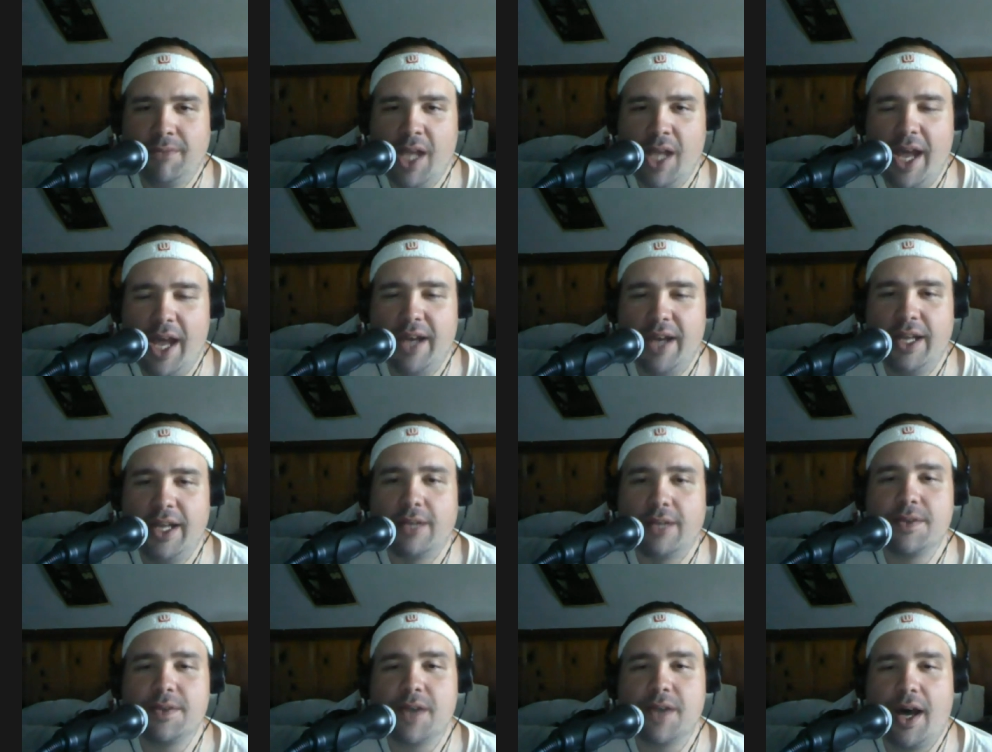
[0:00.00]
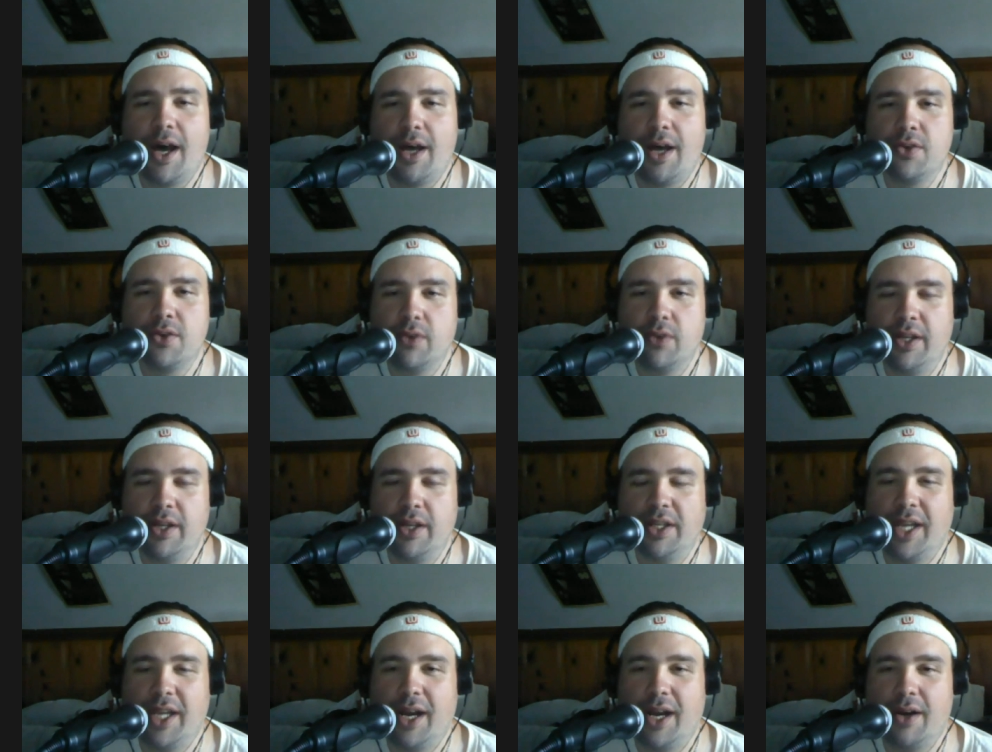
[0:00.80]
And Nicholas Andre, the
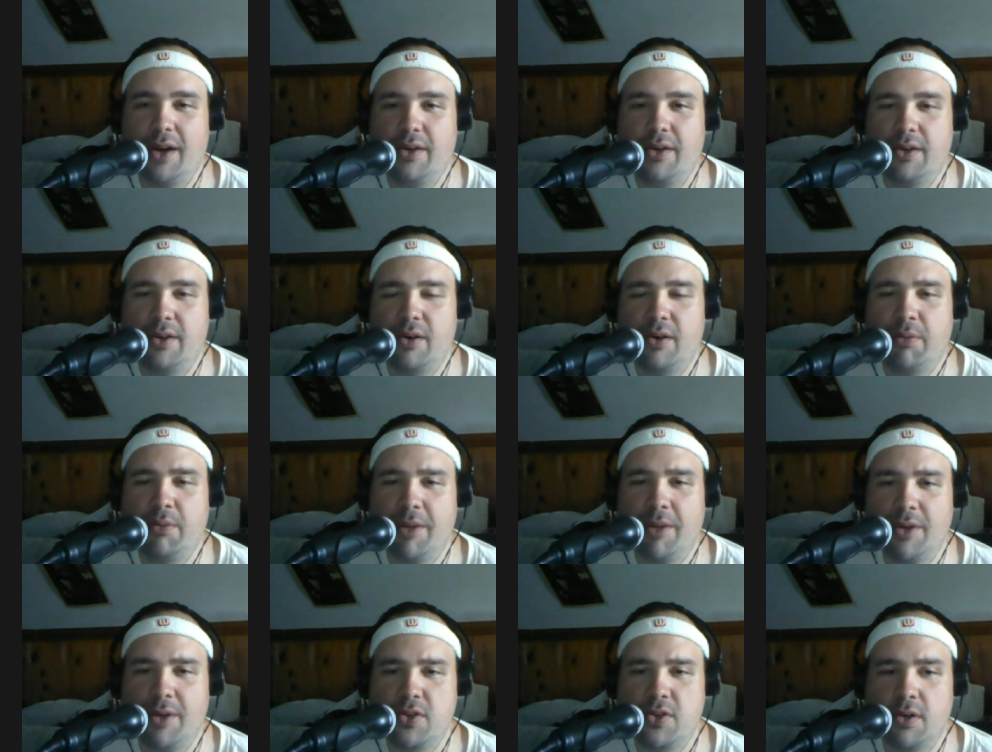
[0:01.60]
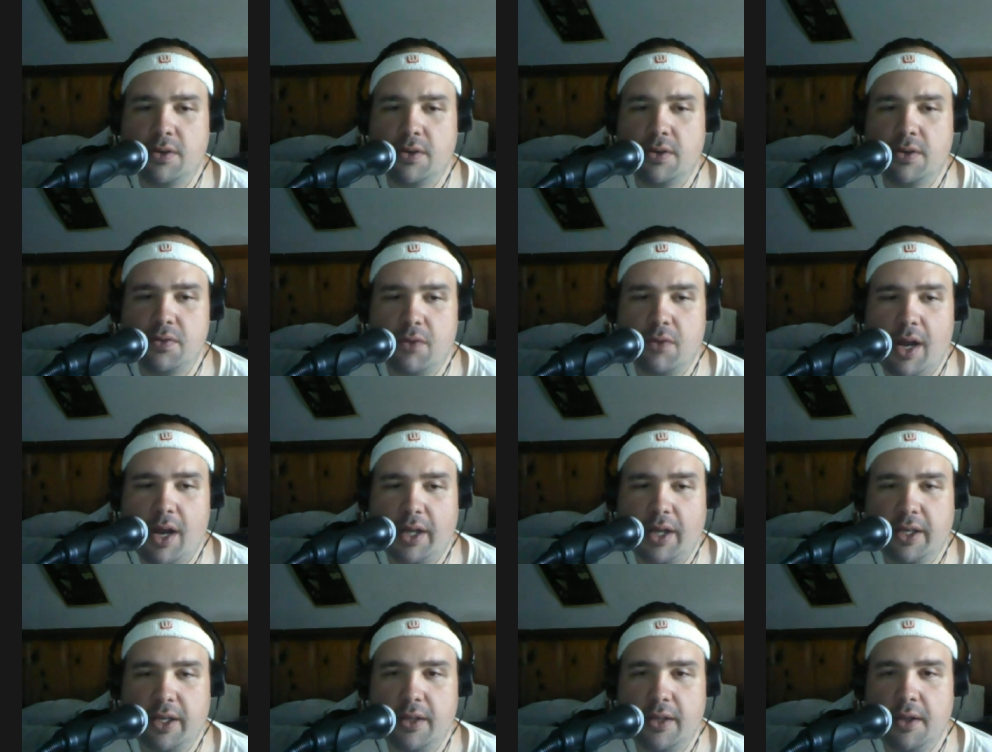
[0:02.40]
character played by Charles
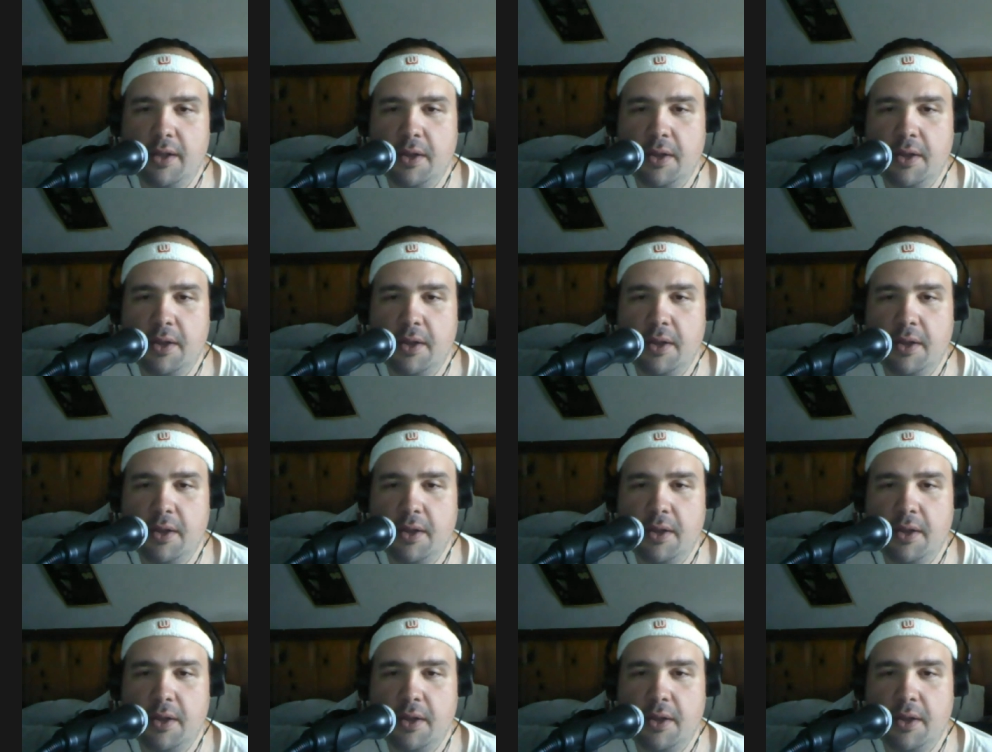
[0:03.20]
Rocket,